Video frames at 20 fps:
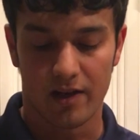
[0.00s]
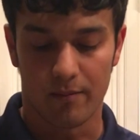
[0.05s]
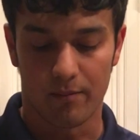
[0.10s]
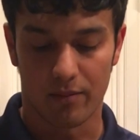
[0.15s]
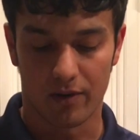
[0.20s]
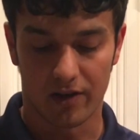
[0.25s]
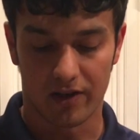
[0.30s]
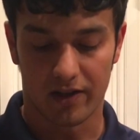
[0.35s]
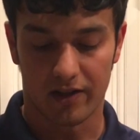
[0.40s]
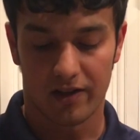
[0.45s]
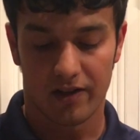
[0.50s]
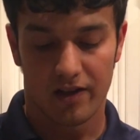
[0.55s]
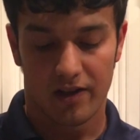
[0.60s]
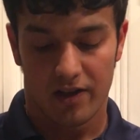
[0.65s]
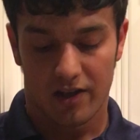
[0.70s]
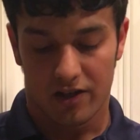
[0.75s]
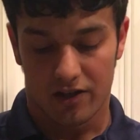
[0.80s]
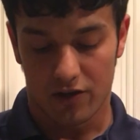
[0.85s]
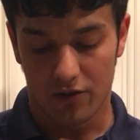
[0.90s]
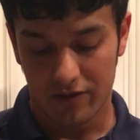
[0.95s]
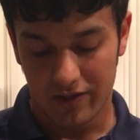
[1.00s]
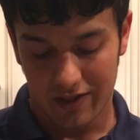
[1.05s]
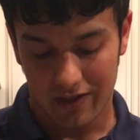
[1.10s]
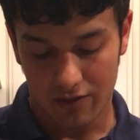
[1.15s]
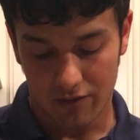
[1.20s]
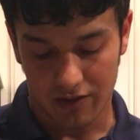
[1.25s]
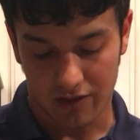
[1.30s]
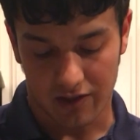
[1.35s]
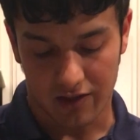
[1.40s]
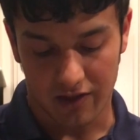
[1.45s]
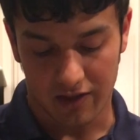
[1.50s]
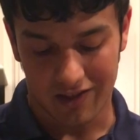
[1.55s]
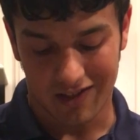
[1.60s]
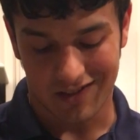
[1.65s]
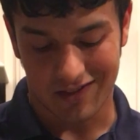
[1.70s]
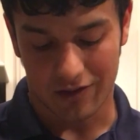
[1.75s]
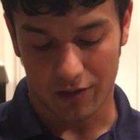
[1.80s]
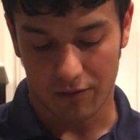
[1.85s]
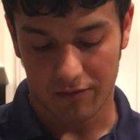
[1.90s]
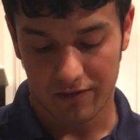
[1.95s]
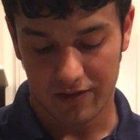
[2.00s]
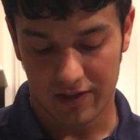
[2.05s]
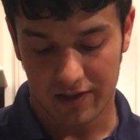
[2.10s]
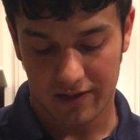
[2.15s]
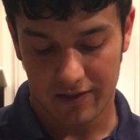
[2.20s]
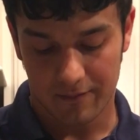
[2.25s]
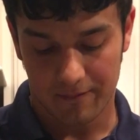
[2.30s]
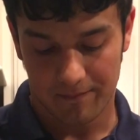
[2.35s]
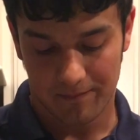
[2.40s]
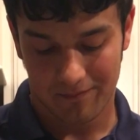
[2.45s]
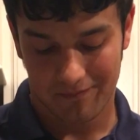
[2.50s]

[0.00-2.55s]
But using it on the cutting surface